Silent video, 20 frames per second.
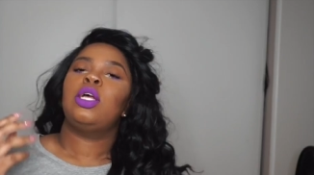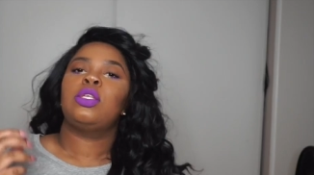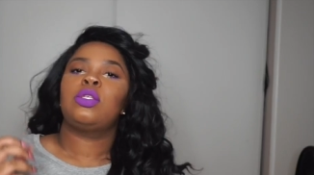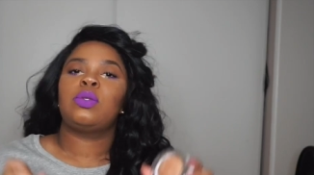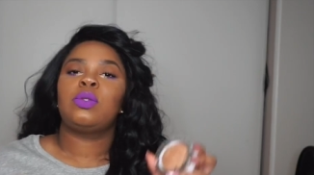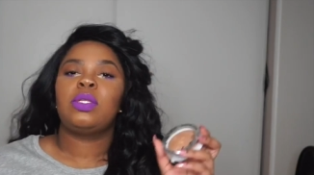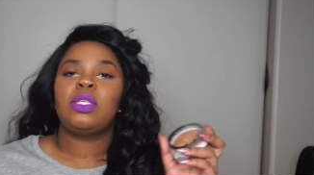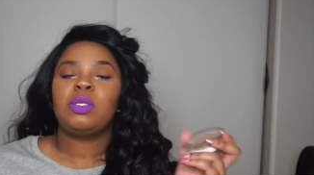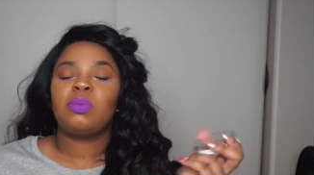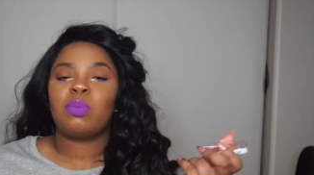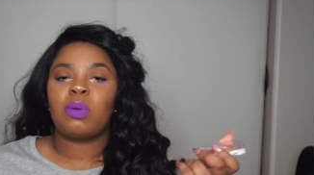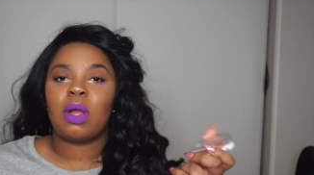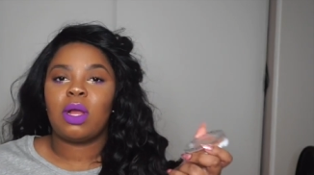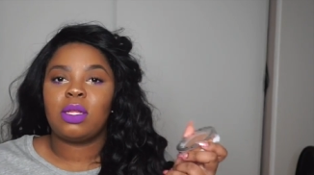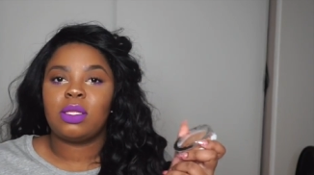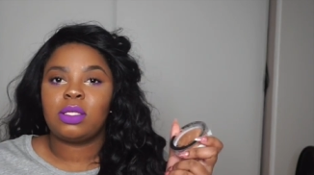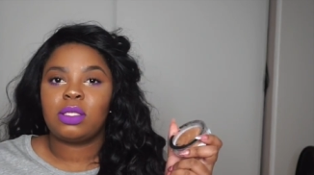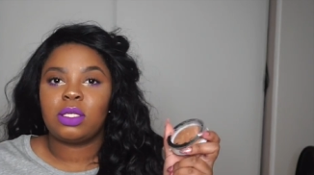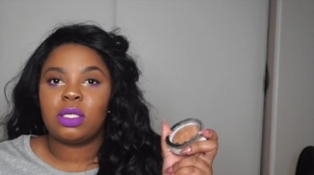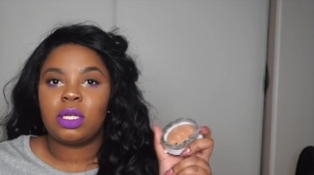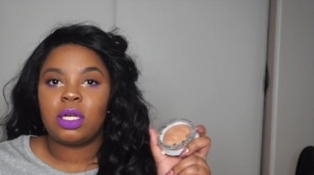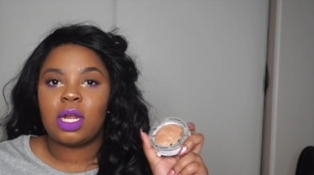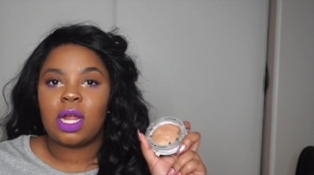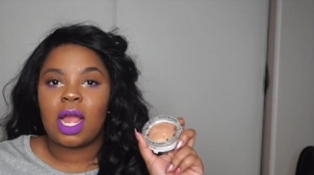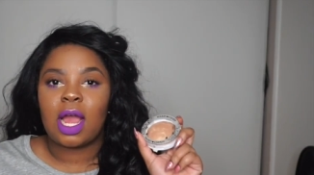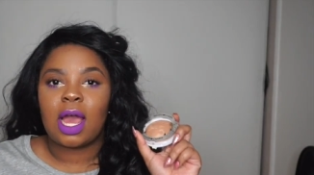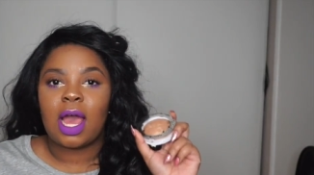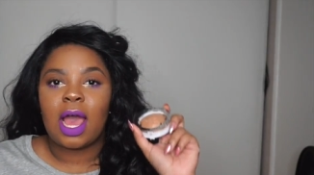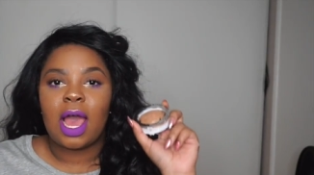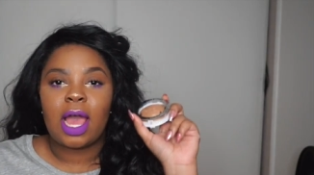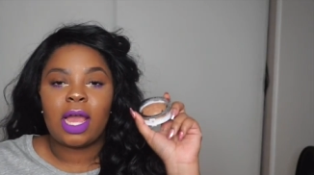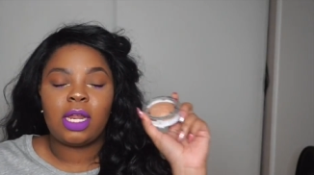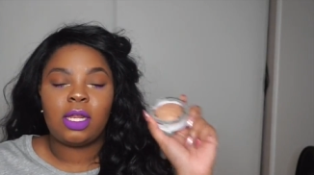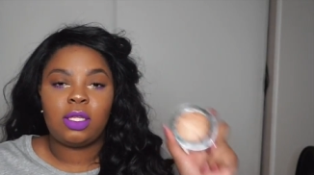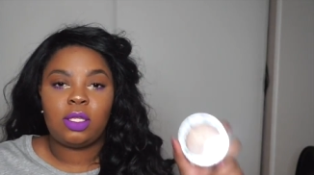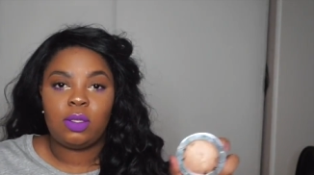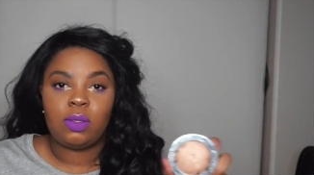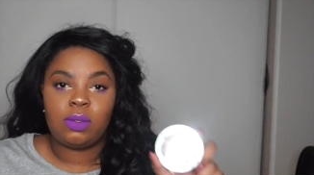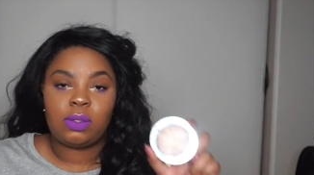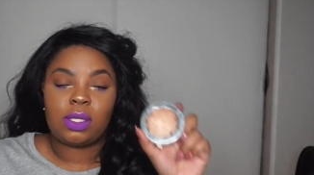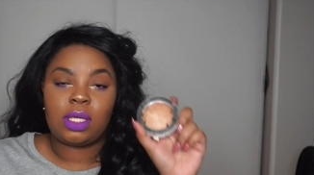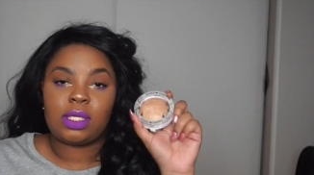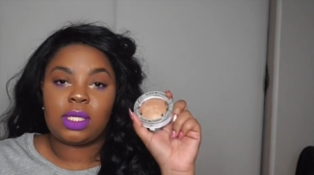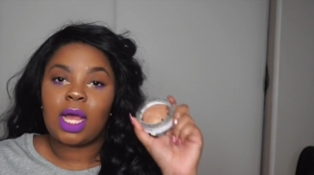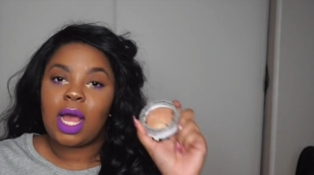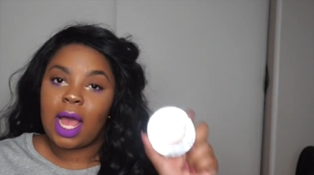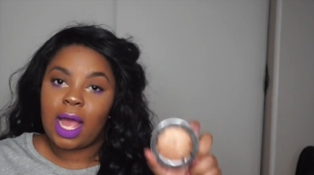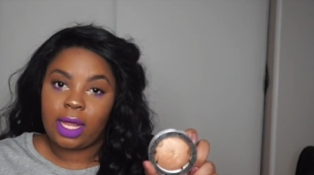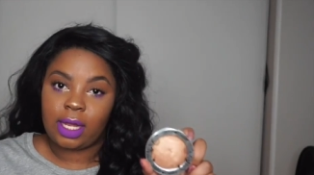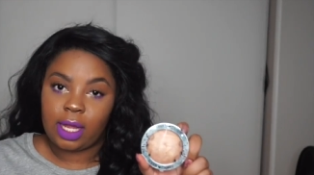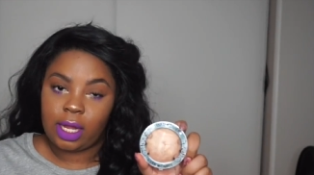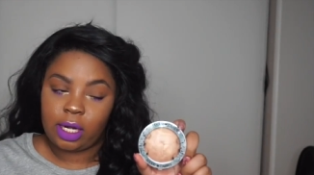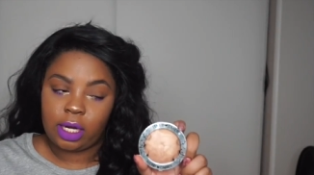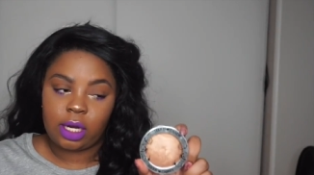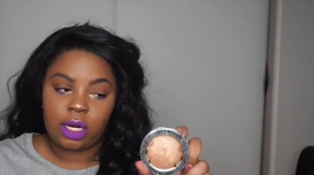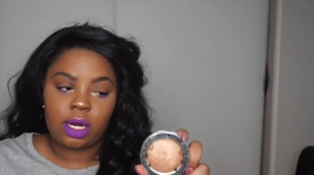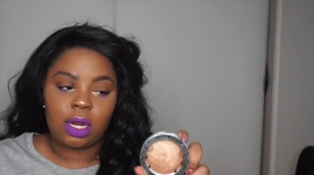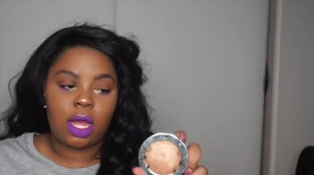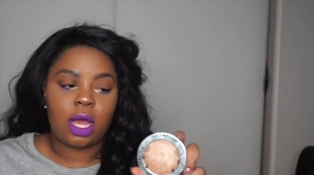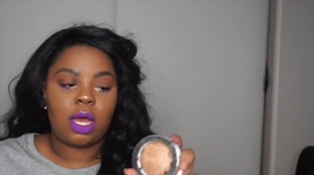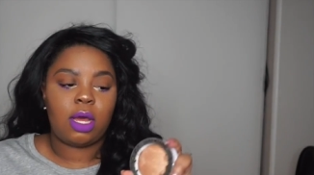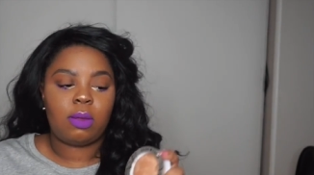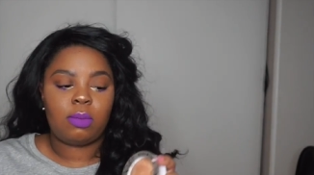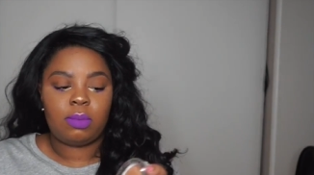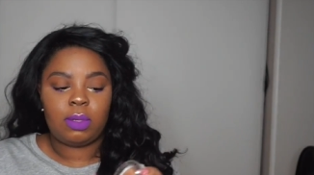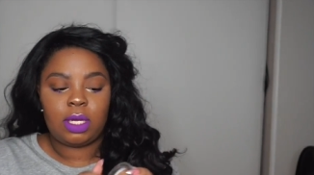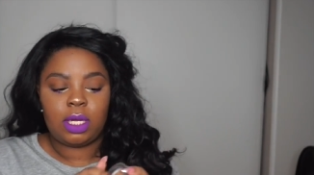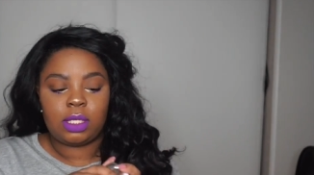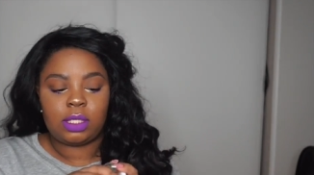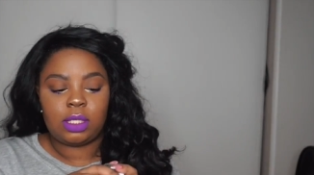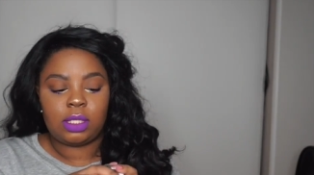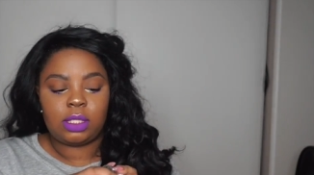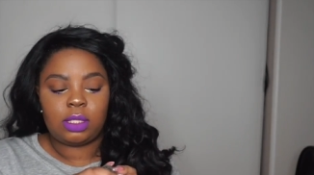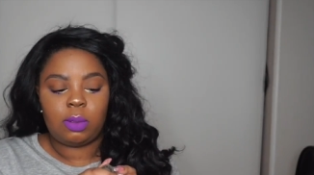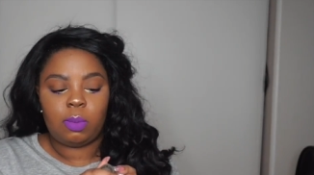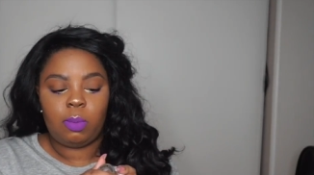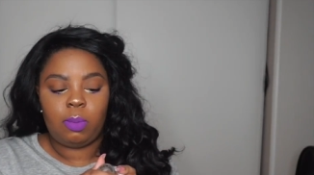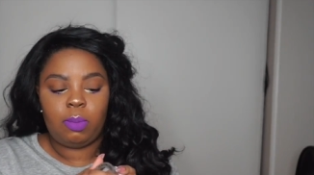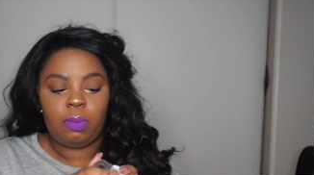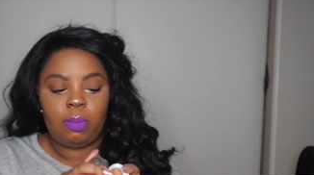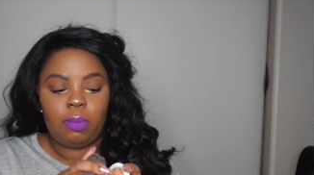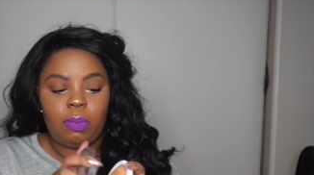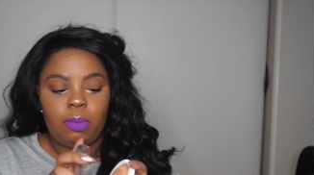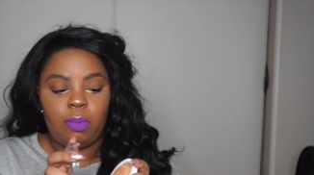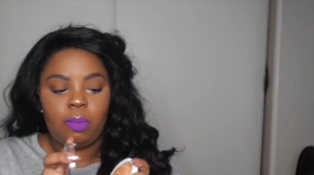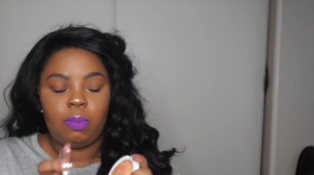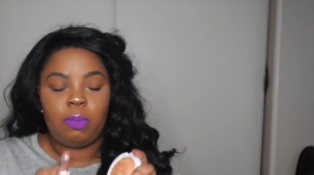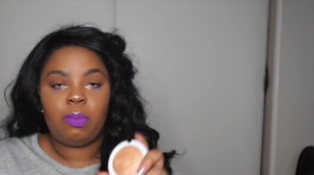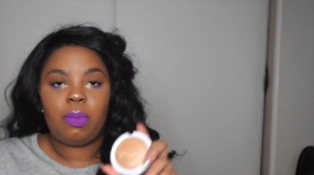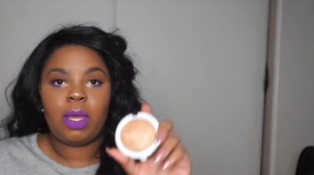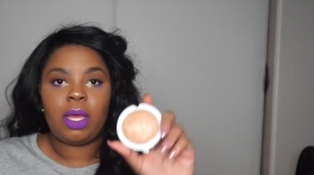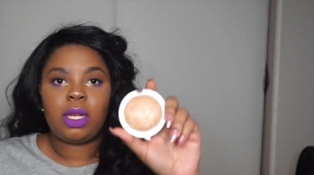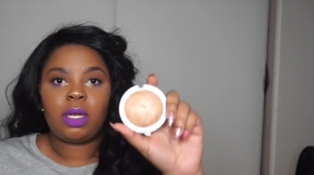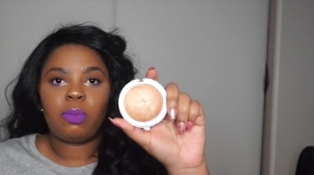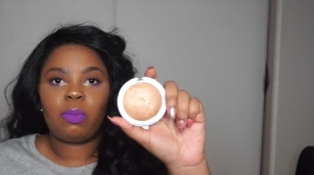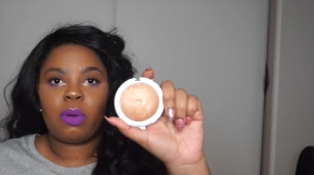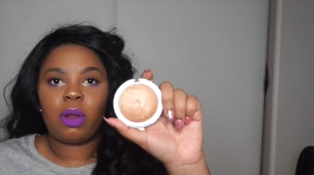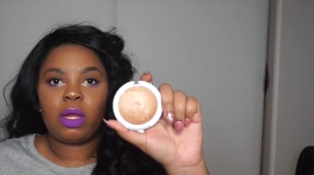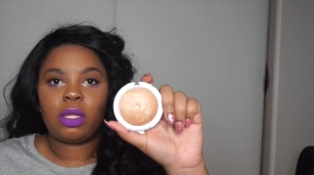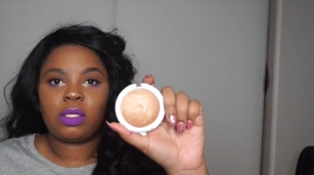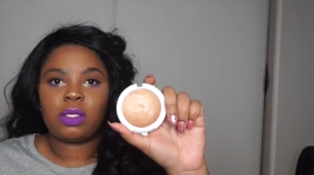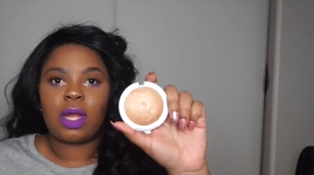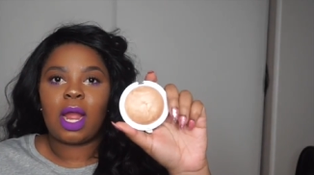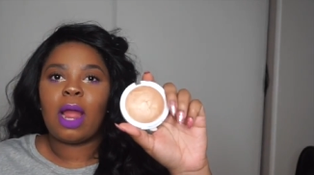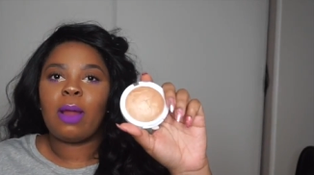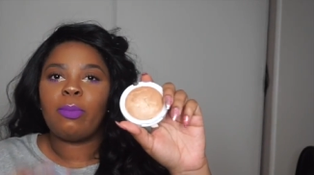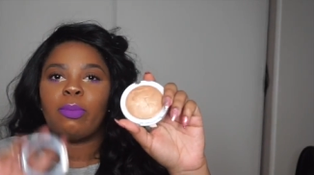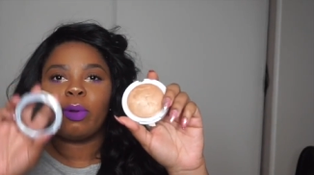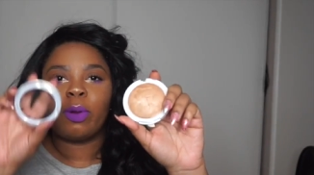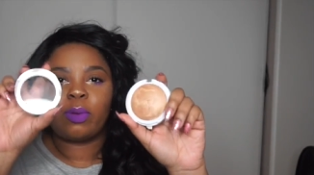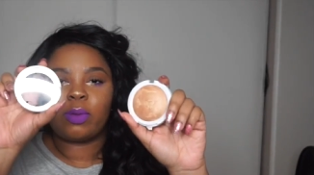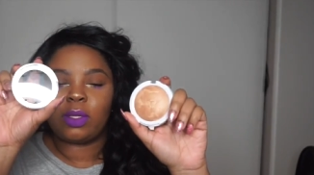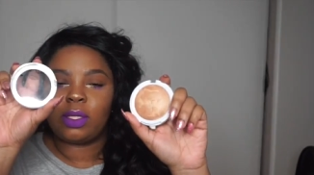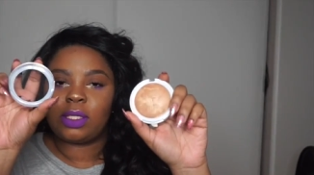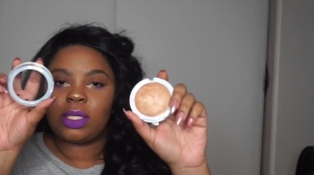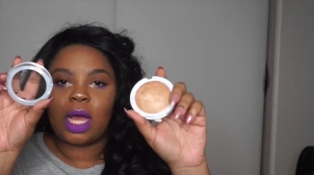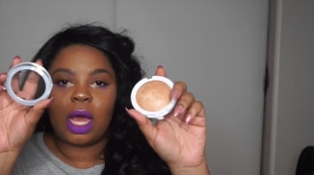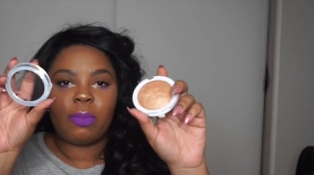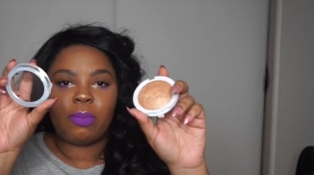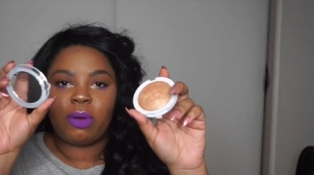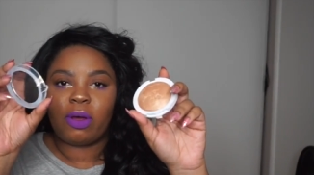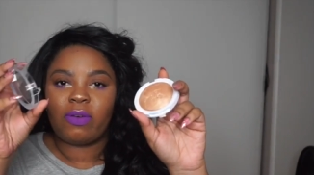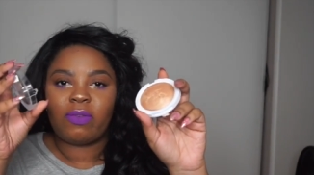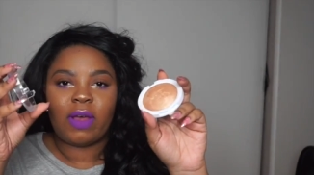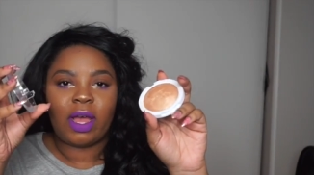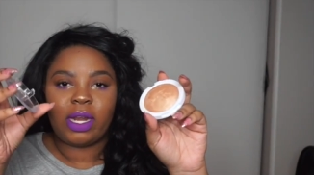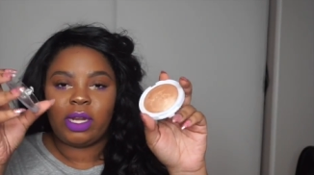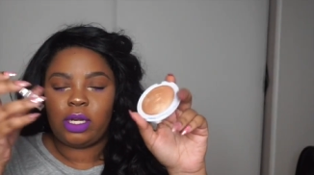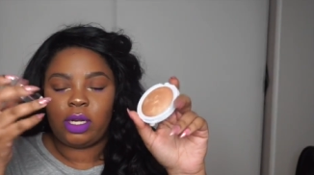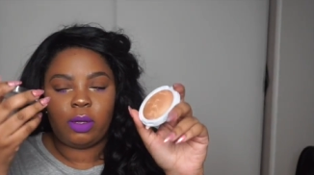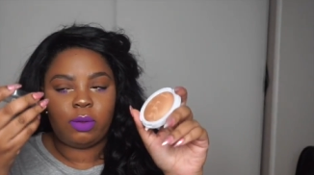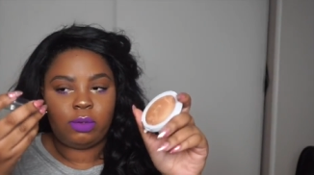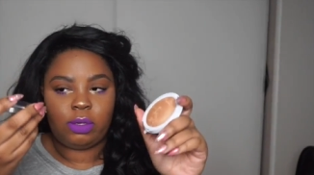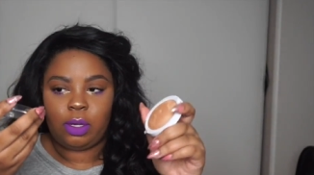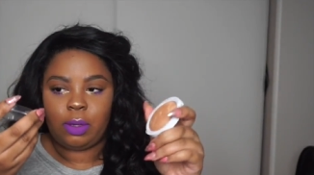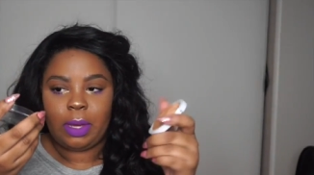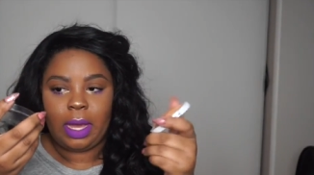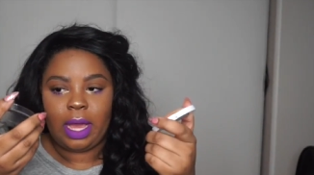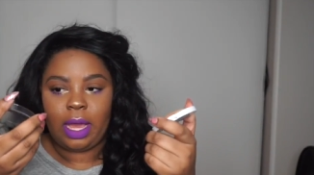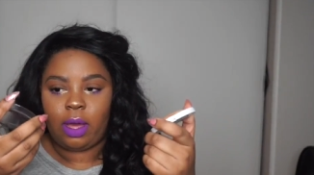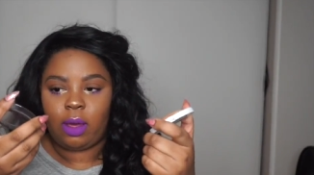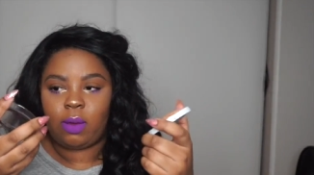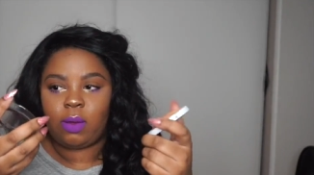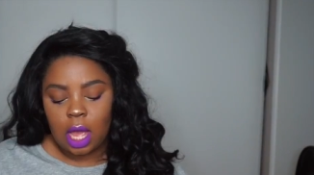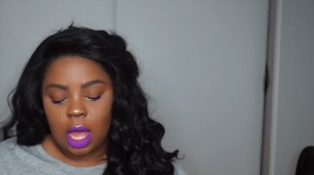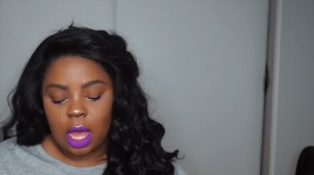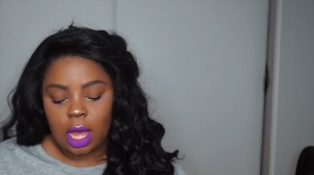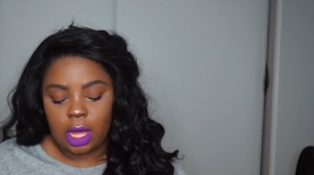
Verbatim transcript: so this bronzer I use as a highlighter um, because it's a big bronzer. I broke the top off. I don't know how.